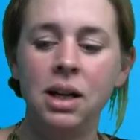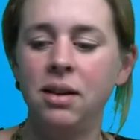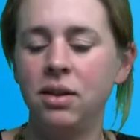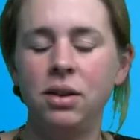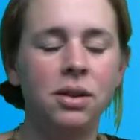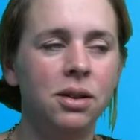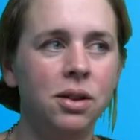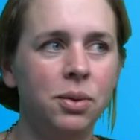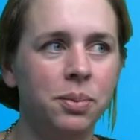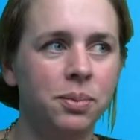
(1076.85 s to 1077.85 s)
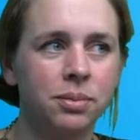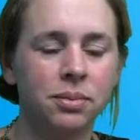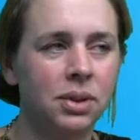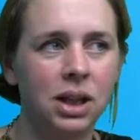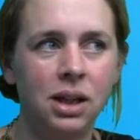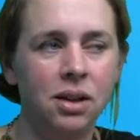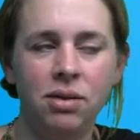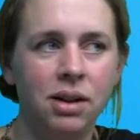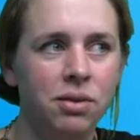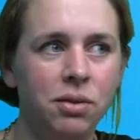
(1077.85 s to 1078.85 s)
So you kind of
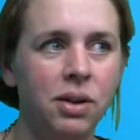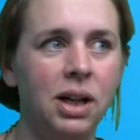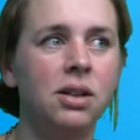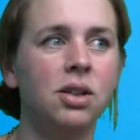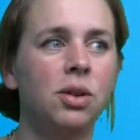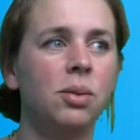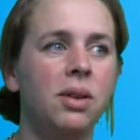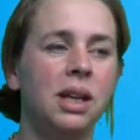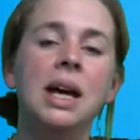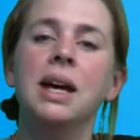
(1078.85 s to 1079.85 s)
have to find your own thing.